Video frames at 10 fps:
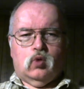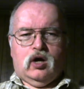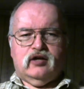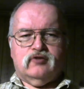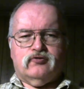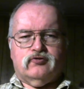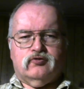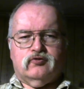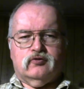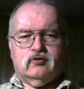
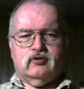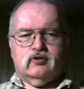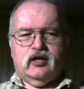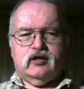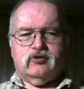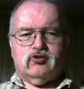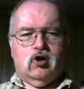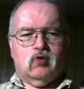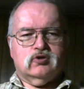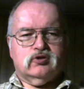wife that he
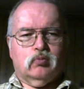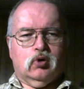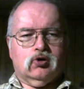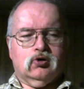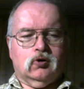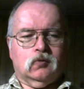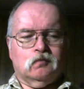thought was a burglar.